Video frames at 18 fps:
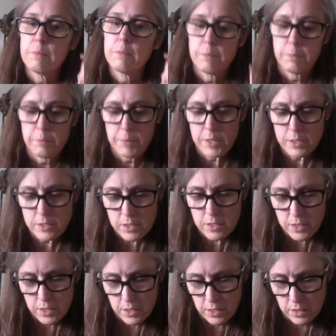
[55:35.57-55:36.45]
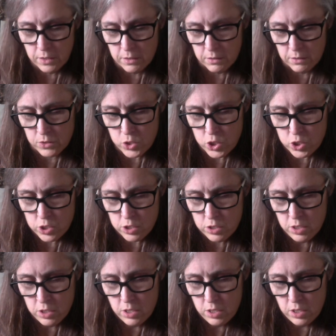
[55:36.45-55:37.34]
basically English.
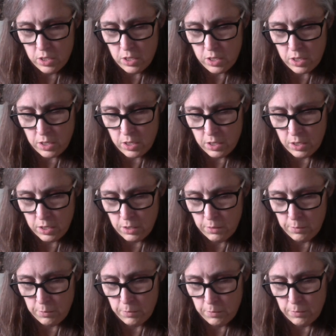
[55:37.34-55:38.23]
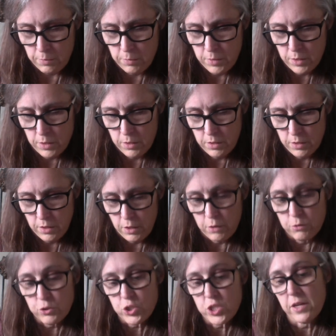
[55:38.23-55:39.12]
Um,
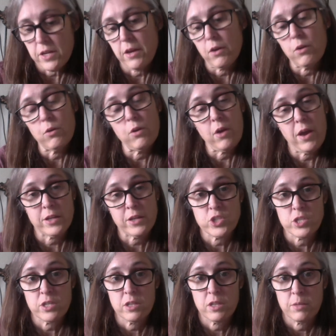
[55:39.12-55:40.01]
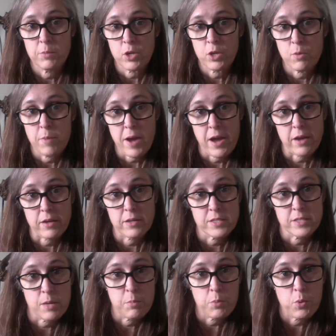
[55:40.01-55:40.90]
oh, actually, let me go back
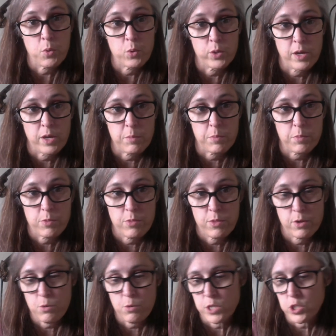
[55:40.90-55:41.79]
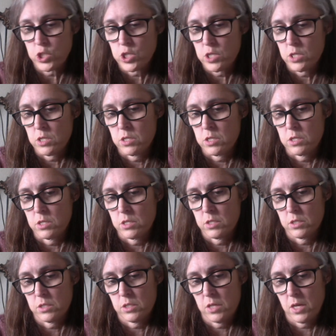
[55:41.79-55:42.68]
because I pulled up the question,
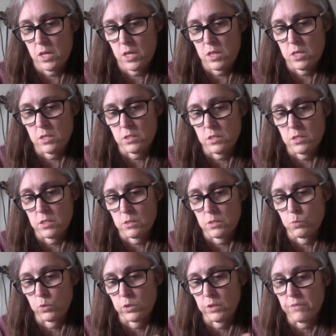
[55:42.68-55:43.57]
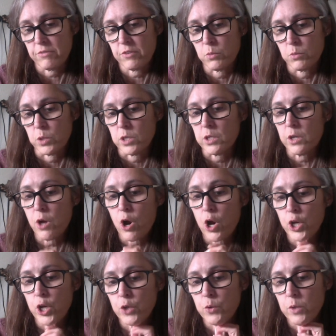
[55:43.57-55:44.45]
and this is word for word.
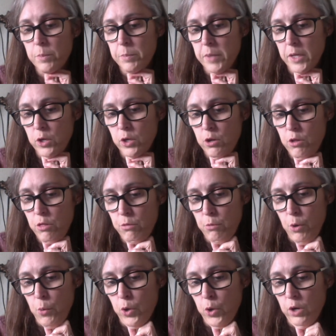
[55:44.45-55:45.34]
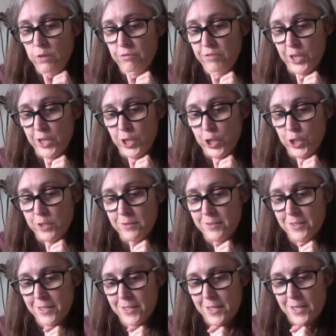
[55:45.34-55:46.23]
Are you a picker, thrower, or flicker?
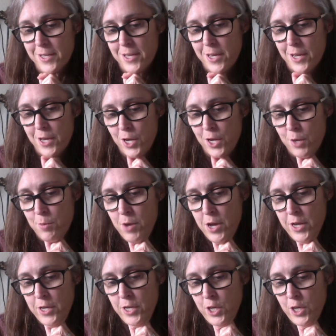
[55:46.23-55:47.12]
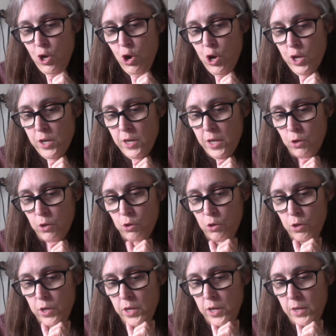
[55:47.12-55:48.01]
I knit continental,
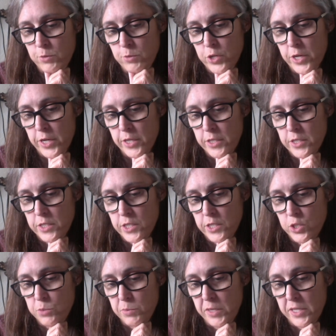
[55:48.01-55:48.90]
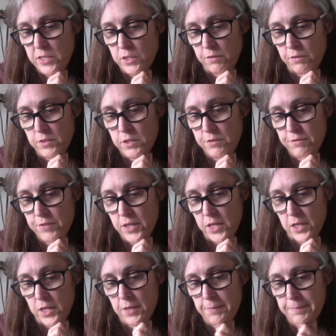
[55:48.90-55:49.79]
and I'm trying to teach myself to
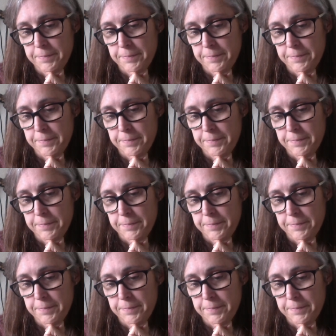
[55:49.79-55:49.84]
flick.